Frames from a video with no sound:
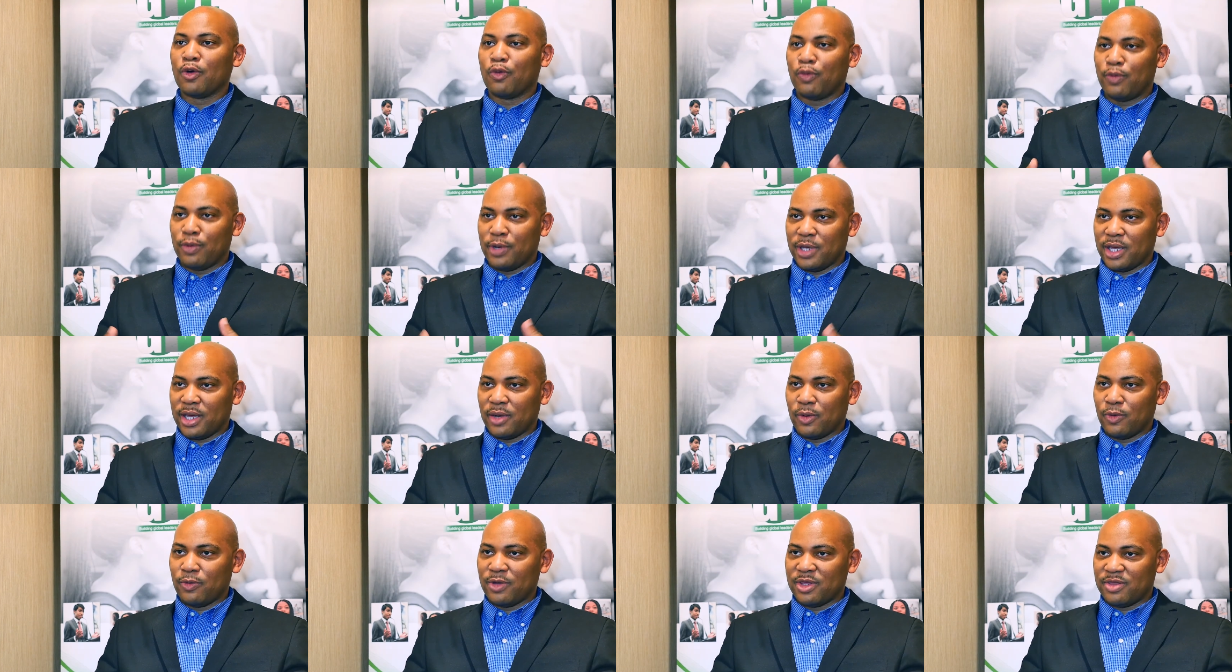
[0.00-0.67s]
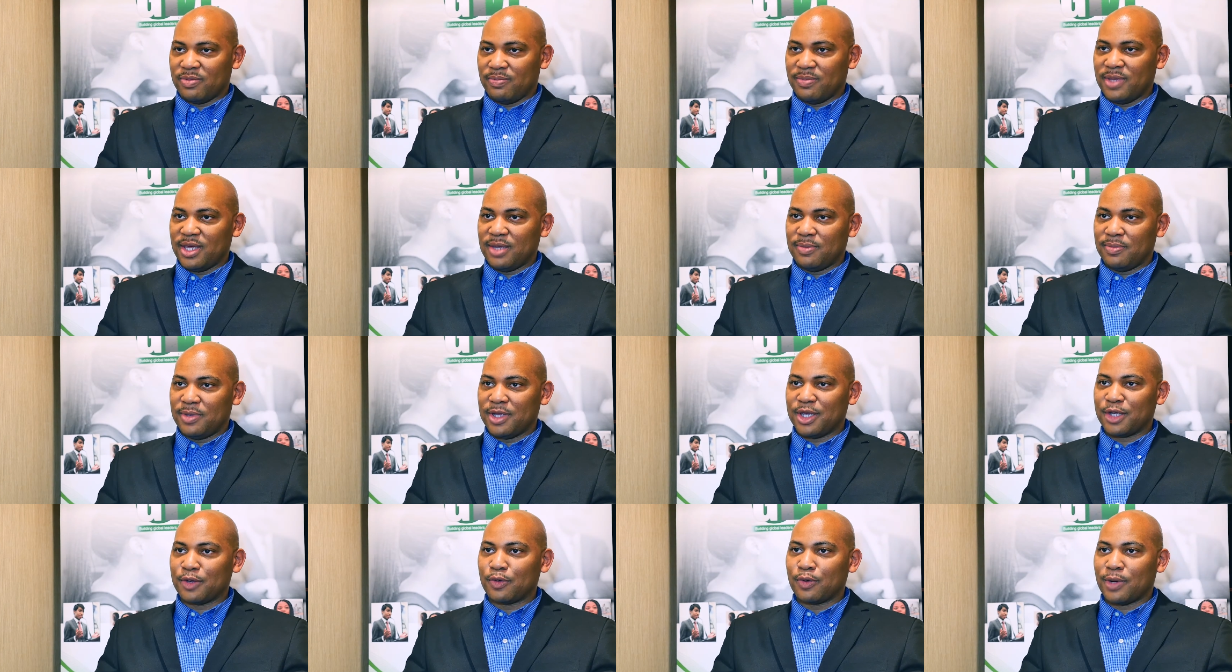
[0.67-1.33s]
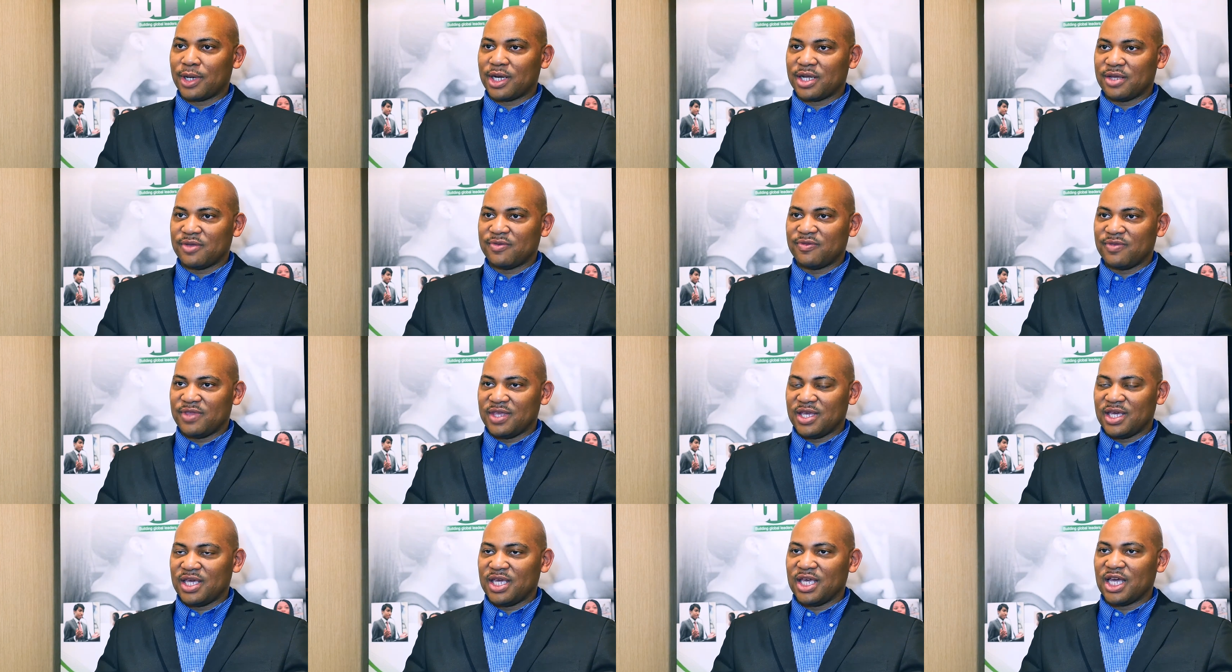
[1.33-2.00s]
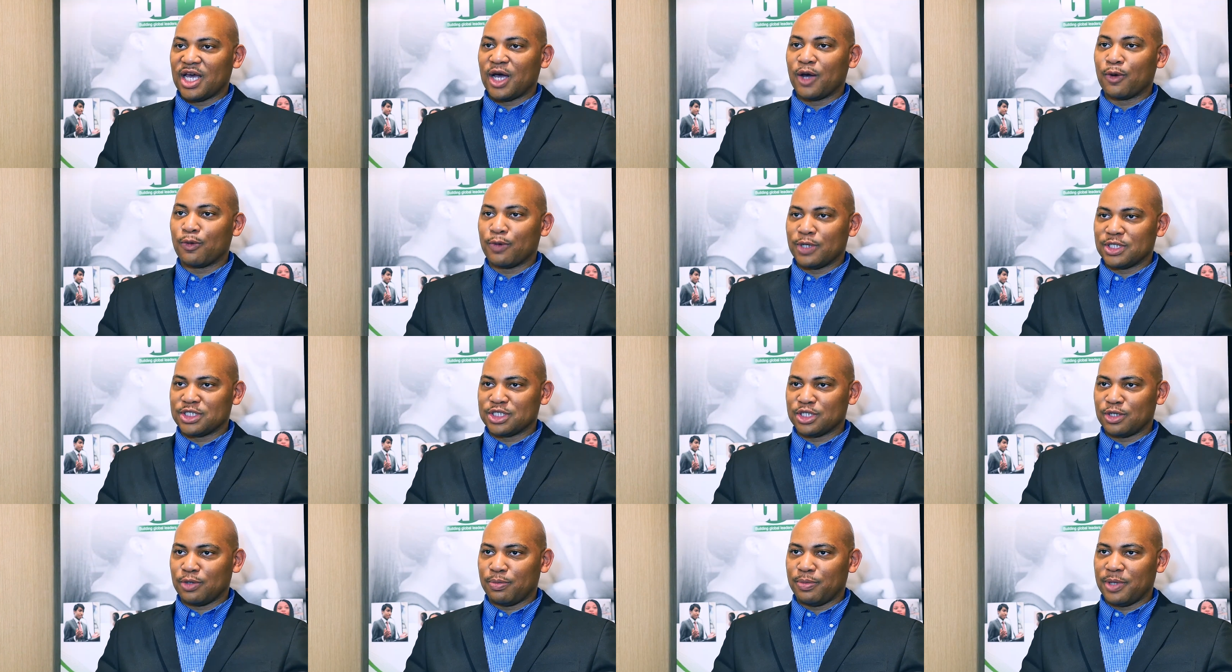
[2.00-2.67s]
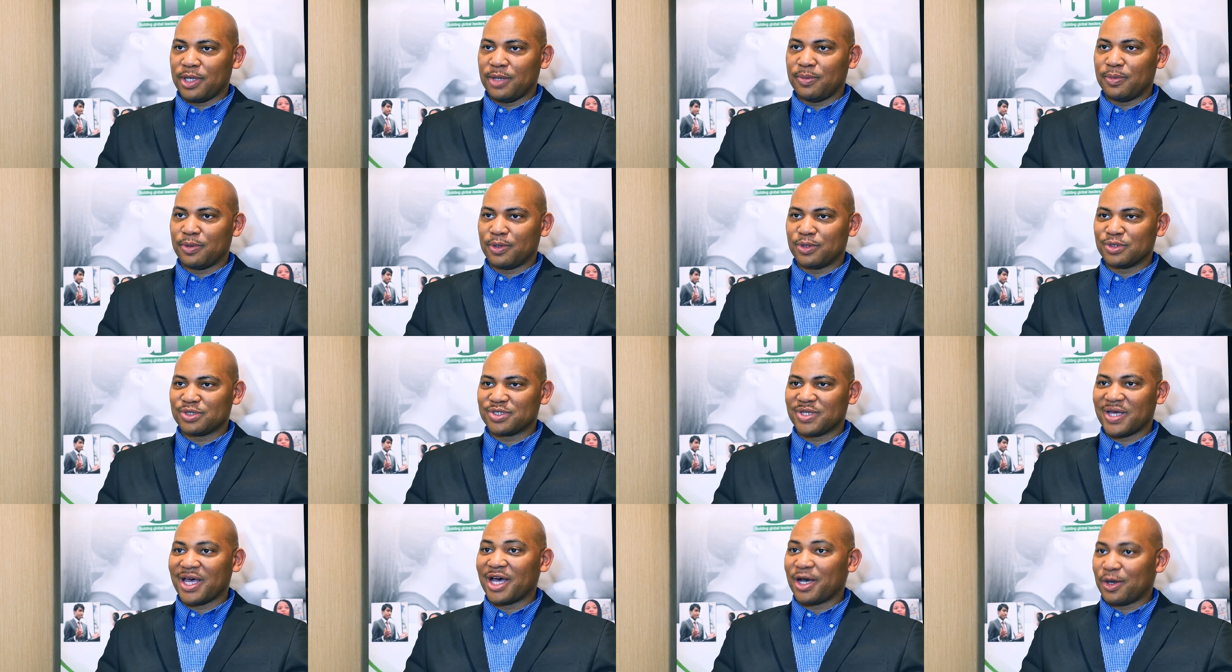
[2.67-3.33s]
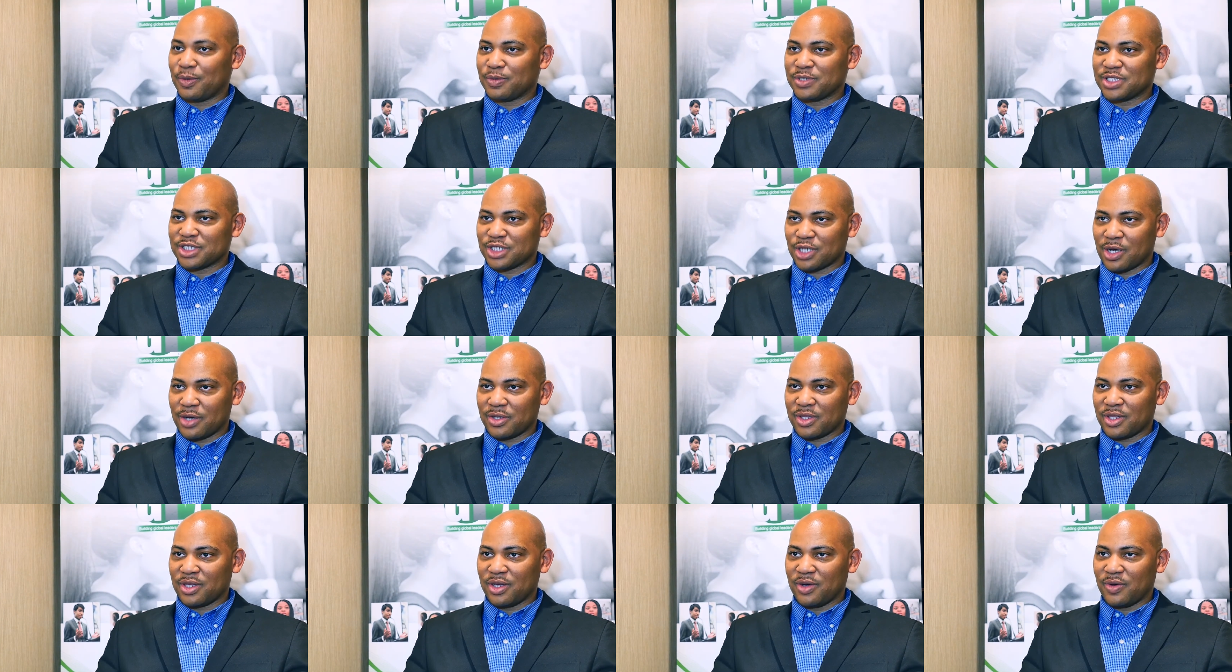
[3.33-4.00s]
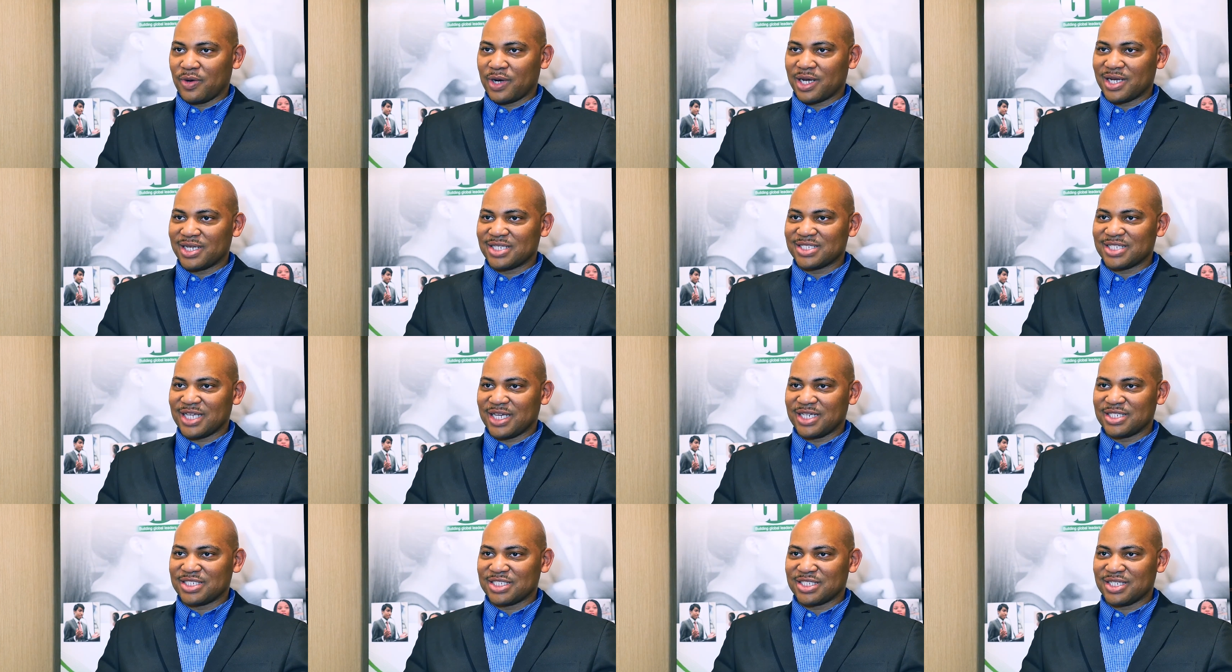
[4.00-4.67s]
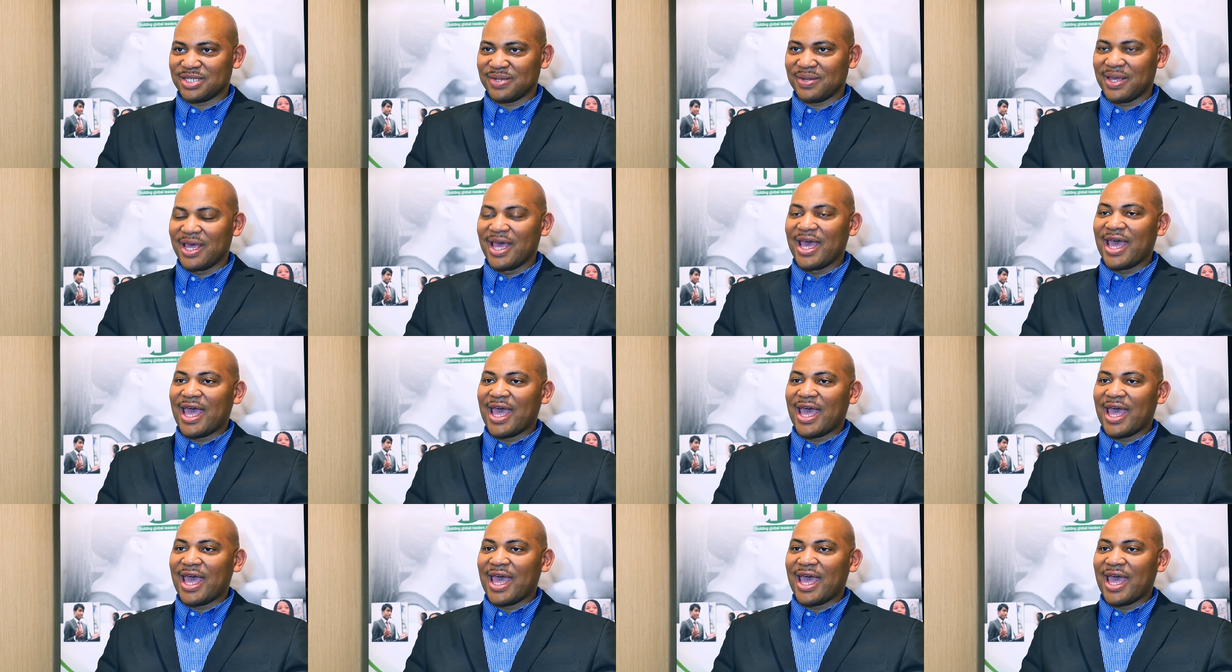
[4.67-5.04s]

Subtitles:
with me being one of the original people to help start the organization.